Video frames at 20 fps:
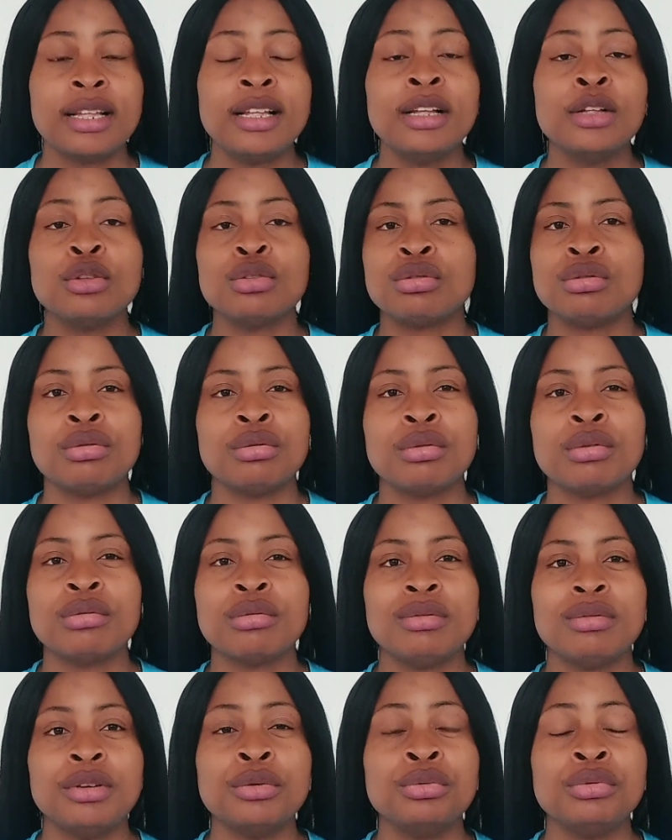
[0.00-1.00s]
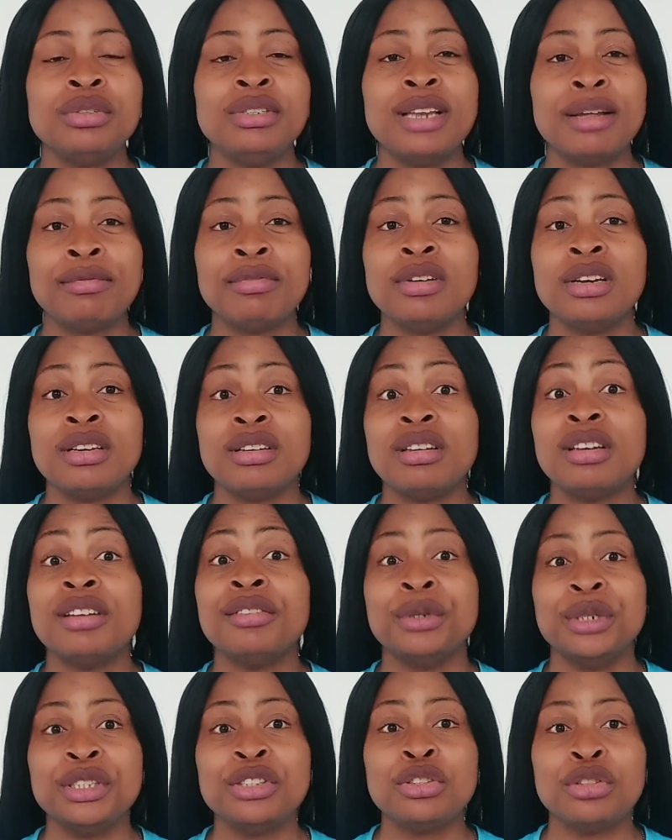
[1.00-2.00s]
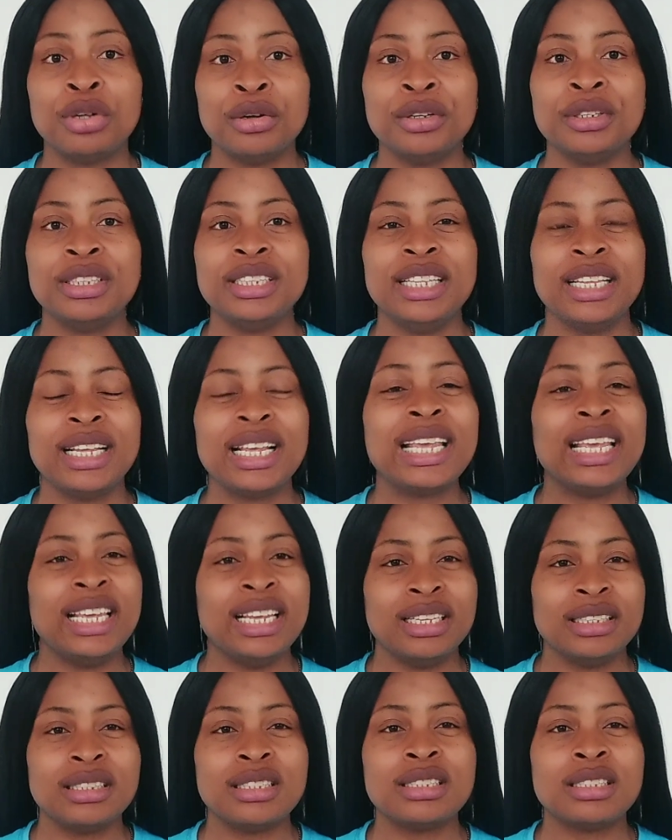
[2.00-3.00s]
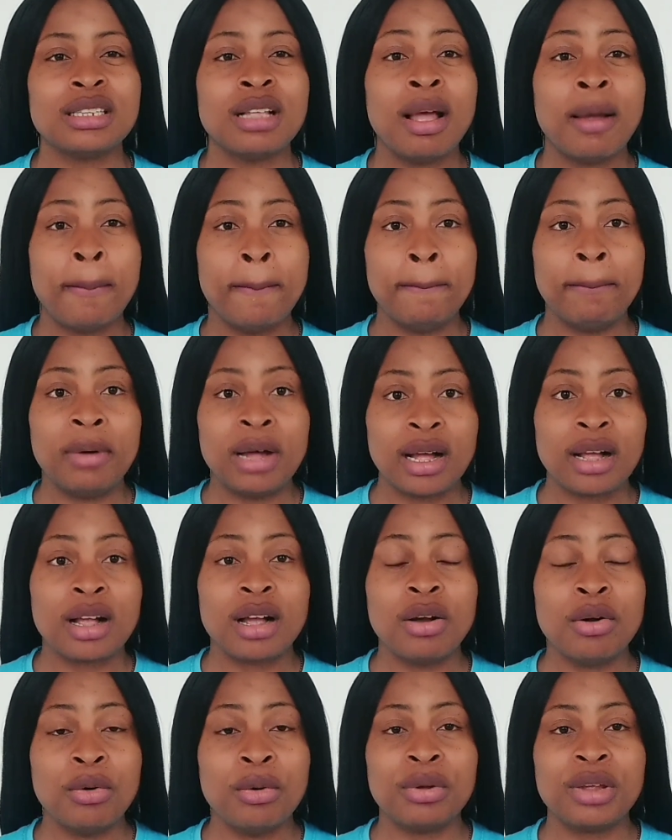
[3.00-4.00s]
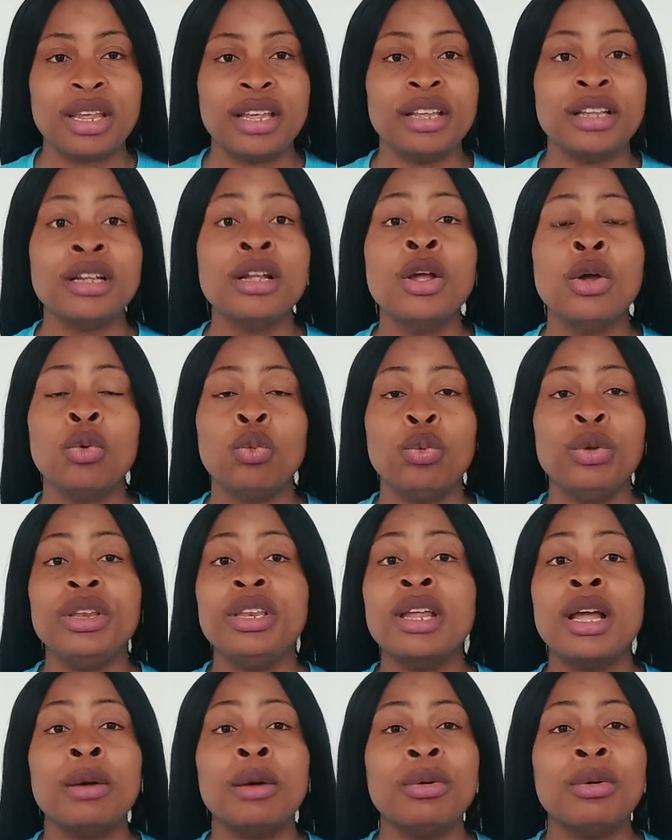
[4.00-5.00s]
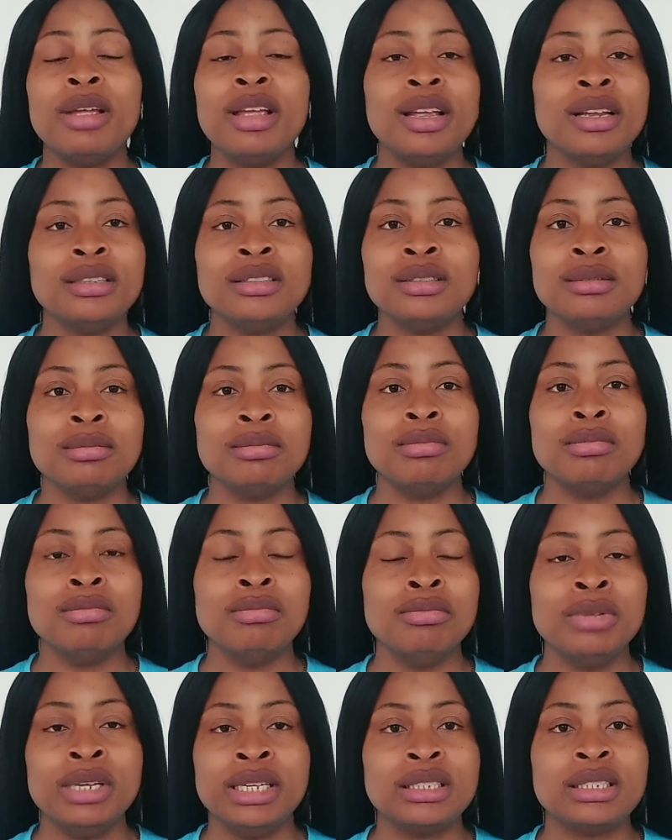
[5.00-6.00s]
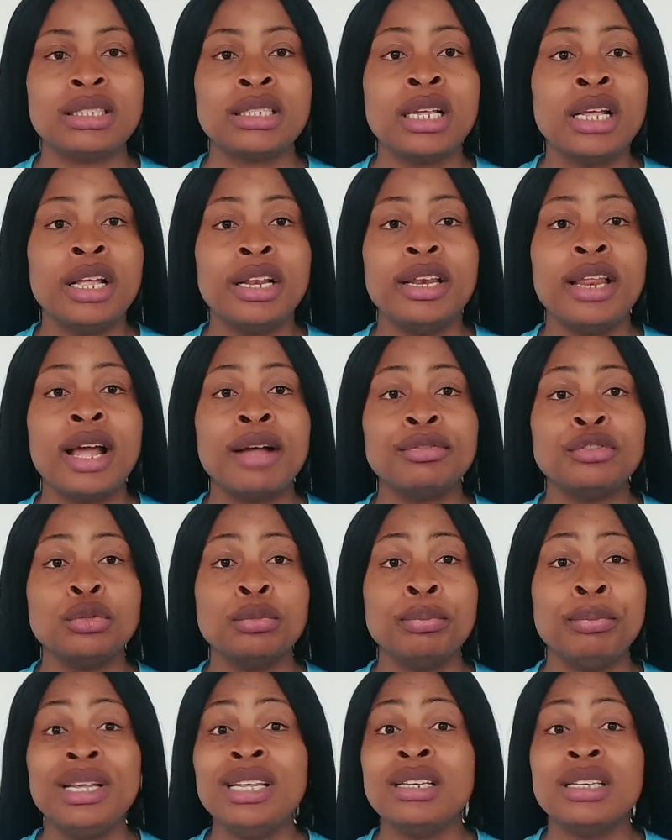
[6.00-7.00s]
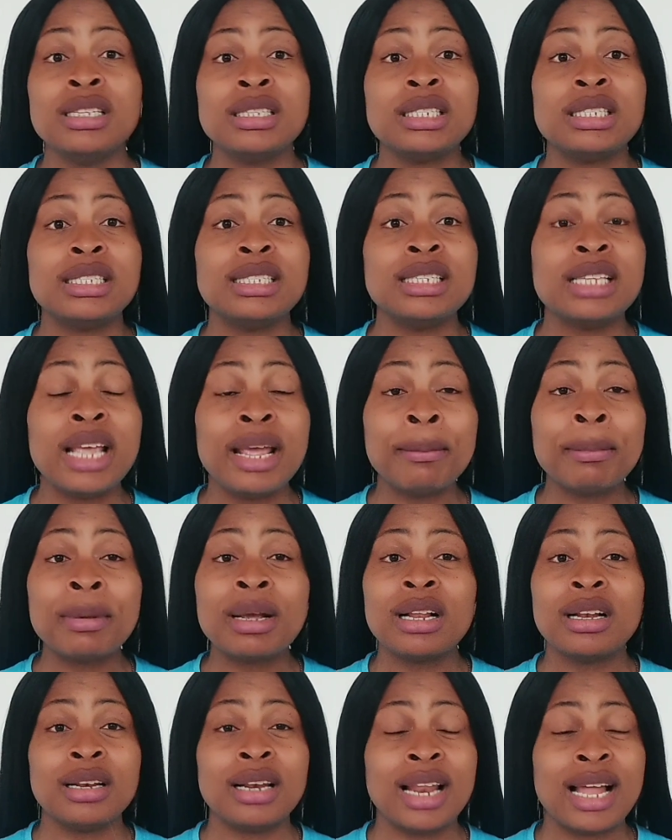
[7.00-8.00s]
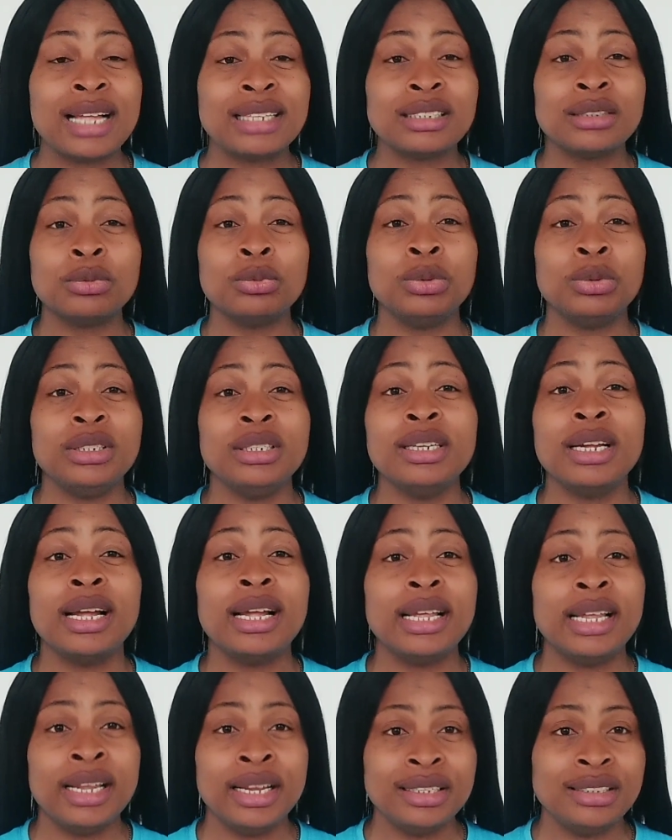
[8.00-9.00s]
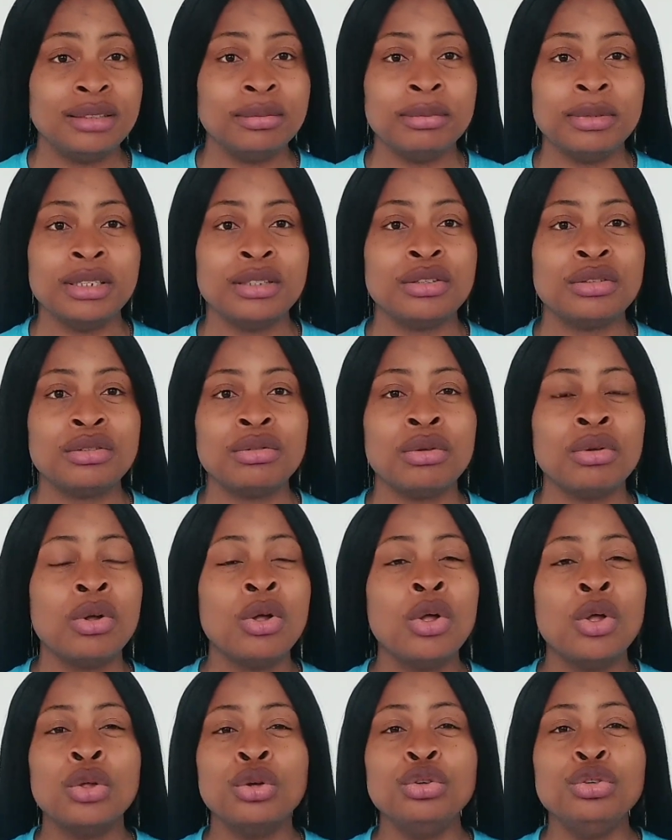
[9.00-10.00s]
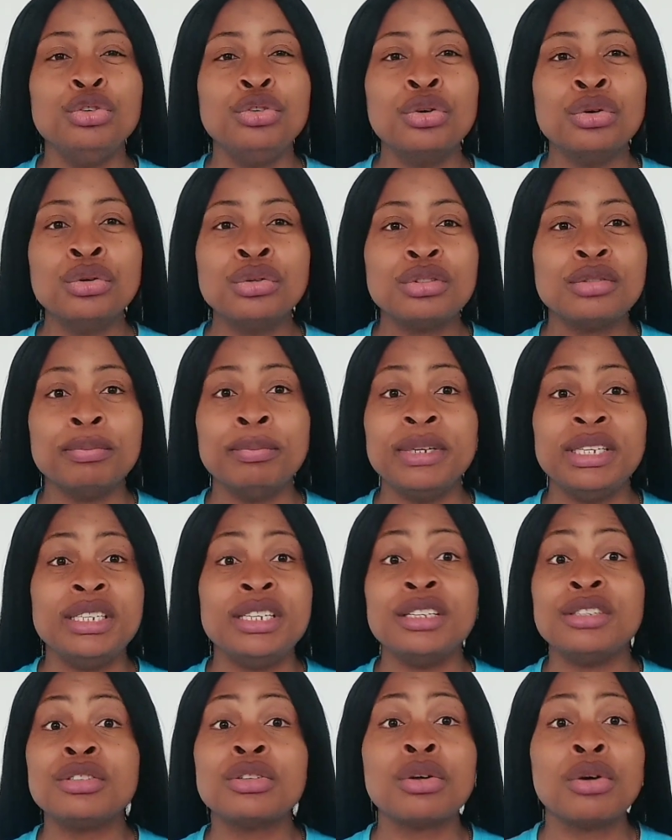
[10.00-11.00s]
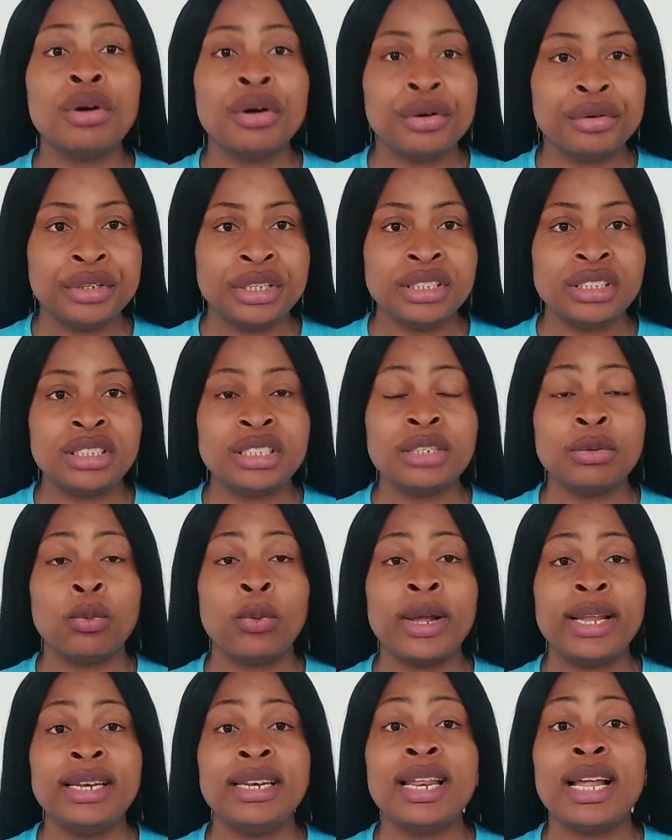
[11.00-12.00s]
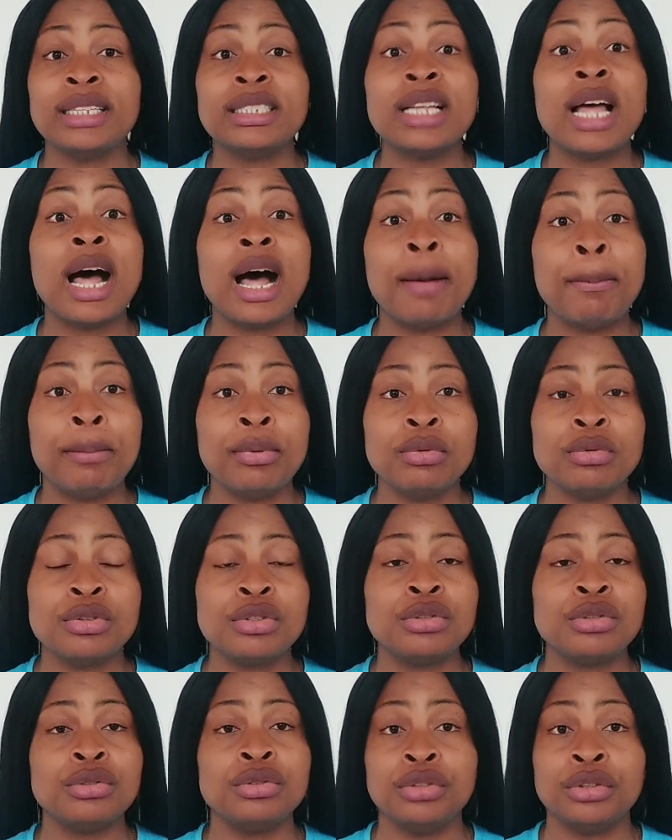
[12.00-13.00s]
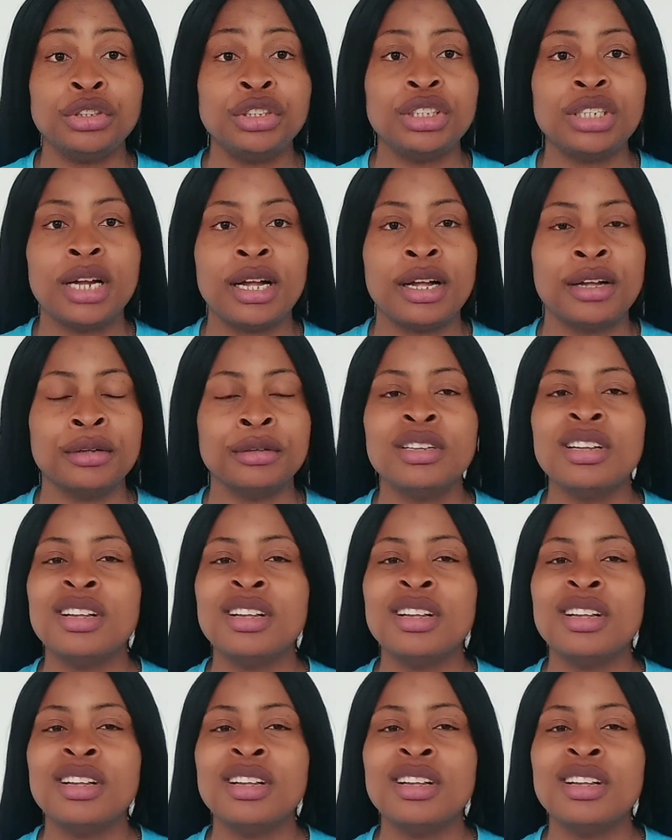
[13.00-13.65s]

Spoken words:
So they will definitely return the kids back, okay, with their age mates. They have to be in the same class with their age mates. So don't be discouraged when that happens to your child.